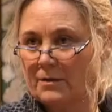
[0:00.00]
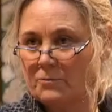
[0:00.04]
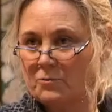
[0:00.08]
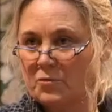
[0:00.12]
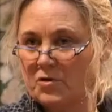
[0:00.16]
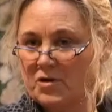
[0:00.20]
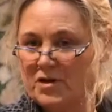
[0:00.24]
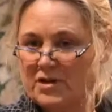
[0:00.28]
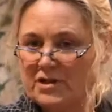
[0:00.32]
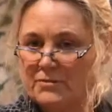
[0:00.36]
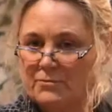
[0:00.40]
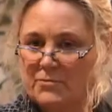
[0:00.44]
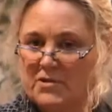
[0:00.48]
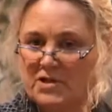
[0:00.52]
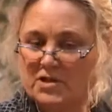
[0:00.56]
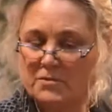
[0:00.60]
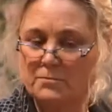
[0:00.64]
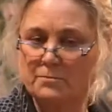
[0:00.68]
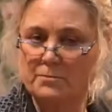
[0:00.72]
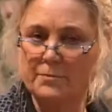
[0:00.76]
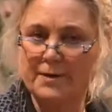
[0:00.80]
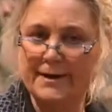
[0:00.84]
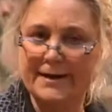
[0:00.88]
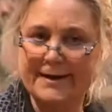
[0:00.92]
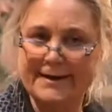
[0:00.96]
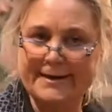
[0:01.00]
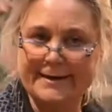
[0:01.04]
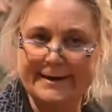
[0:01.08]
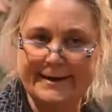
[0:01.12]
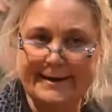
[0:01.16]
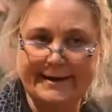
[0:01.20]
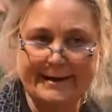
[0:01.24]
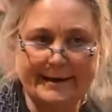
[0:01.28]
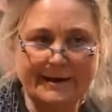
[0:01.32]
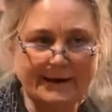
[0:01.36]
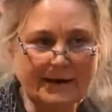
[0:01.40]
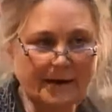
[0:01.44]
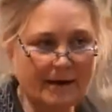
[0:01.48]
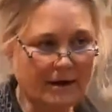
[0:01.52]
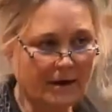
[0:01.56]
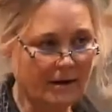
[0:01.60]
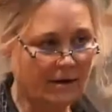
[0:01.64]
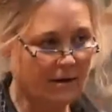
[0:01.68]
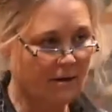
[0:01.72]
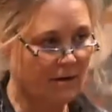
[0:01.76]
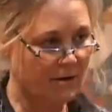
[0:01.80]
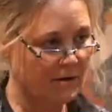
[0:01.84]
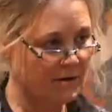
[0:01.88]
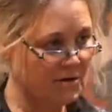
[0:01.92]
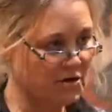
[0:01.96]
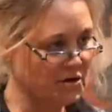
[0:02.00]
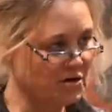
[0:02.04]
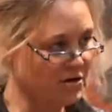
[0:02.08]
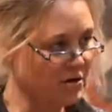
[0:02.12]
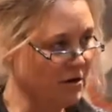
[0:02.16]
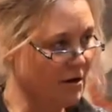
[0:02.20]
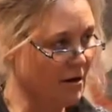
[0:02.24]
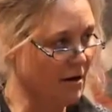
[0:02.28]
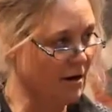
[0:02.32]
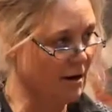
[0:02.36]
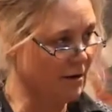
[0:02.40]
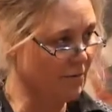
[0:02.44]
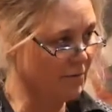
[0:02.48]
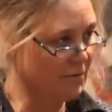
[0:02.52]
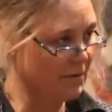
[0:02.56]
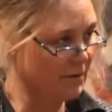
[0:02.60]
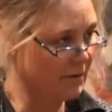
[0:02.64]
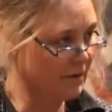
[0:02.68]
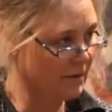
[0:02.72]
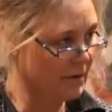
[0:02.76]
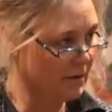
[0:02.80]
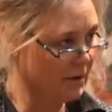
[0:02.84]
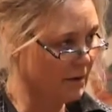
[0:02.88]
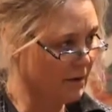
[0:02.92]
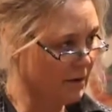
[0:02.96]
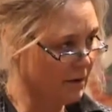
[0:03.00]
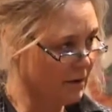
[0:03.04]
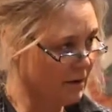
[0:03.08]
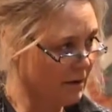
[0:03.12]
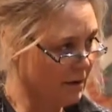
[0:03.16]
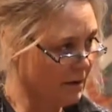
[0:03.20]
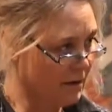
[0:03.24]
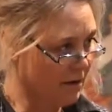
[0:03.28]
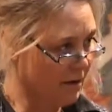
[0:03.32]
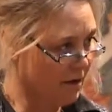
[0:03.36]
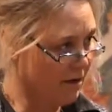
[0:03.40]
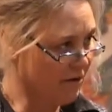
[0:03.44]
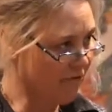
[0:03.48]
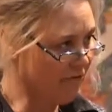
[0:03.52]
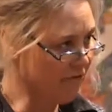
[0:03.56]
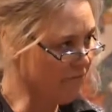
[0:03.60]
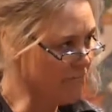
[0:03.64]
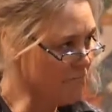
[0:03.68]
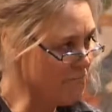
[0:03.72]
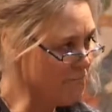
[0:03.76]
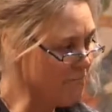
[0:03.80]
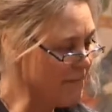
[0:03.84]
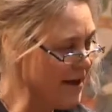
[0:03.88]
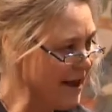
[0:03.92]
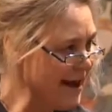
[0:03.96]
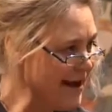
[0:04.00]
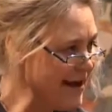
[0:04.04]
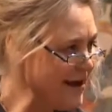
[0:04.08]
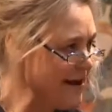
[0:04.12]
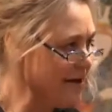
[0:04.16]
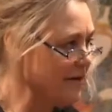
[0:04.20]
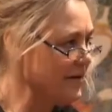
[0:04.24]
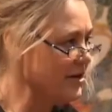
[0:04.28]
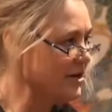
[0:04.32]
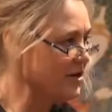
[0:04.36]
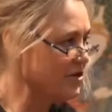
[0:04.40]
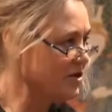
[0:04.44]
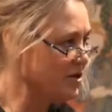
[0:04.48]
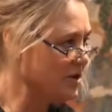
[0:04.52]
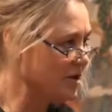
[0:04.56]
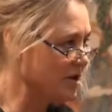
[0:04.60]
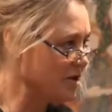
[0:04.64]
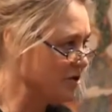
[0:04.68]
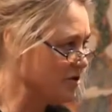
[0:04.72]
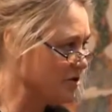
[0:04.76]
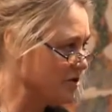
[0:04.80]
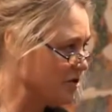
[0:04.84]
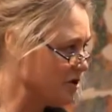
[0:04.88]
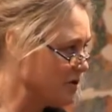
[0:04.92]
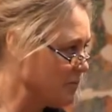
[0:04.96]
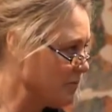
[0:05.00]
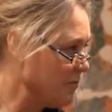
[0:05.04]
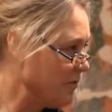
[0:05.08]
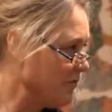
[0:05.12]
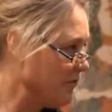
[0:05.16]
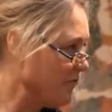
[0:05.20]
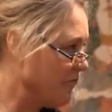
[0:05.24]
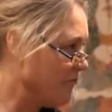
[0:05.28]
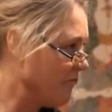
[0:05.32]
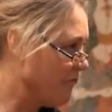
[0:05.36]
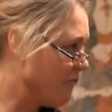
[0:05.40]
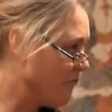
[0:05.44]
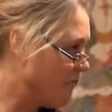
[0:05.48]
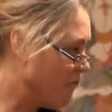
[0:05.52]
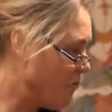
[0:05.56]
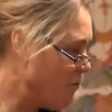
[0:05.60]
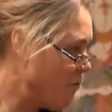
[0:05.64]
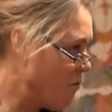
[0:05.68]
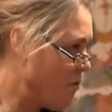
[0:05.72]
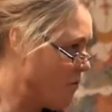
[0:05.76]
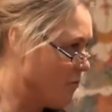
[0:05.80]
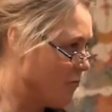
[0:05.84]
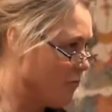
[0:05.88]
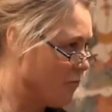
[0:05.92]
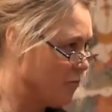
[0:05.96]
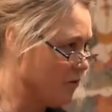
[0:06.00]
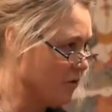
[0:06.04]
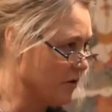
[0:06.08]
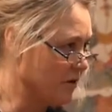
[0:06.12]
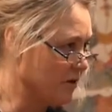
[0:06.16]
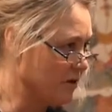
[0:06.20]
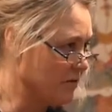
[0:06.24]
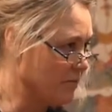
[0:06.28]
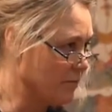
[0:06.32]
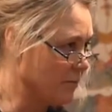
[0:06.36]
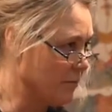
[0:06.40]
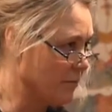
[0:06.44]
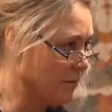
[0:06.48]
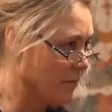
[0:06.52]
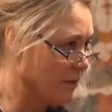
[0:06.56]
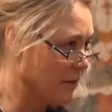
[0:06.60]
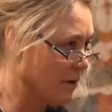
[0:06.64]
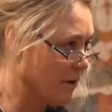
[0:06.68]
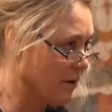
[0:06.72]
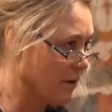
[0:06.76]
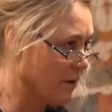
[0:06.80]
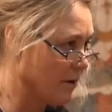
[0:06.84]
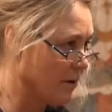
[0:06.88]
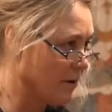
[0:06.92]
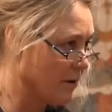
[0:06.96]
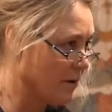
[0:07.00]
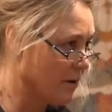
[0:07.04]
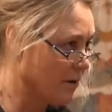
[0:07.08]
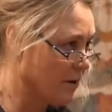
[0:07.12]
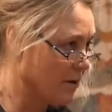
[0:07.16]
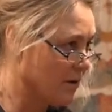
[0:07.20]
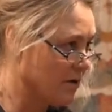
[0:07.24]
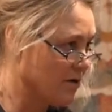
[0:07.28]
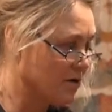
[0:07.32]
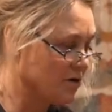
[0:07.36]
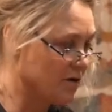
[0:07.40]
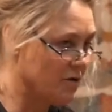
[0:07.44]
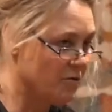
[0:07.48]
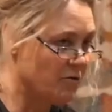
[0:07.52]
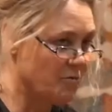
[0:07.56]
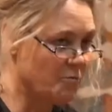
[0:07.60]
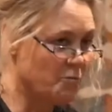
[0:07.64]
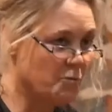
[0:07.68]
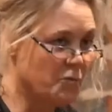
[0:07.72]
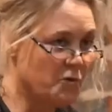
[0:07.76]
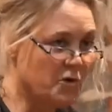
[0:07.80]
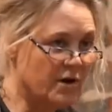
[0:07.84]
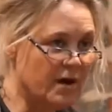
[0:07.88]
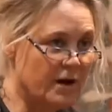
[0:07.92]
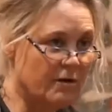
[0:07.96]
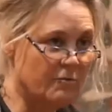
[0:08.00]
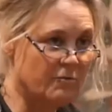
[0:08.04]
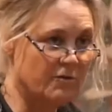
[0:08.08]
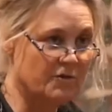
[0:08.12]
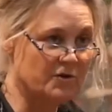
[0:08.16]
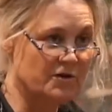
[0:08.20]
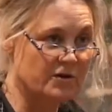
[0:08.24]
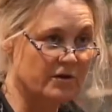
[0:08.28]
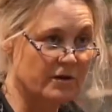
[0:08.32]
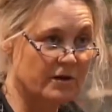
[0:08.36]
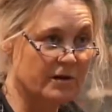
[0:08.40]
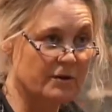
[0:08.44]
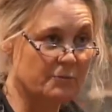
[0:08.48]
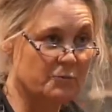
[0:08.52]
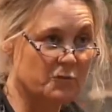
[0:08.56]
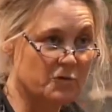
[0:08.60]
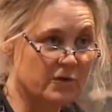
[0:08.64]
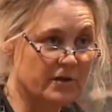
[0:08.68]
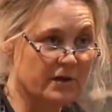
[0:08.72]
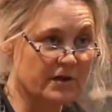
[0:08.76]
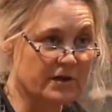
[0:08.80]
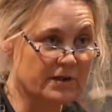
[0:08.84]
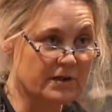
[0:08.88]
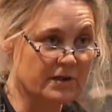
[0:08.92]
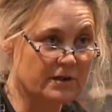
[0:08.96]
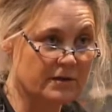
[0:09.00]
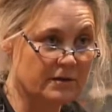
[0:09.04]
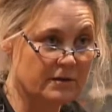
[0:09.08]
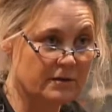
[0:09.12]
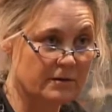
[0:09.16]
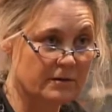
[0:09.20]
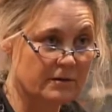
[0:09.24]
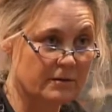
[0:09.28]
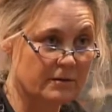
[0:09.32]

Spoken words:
Buddhism is building on top of many other traditions before Buddhism. So Buddha was not a Buddhist.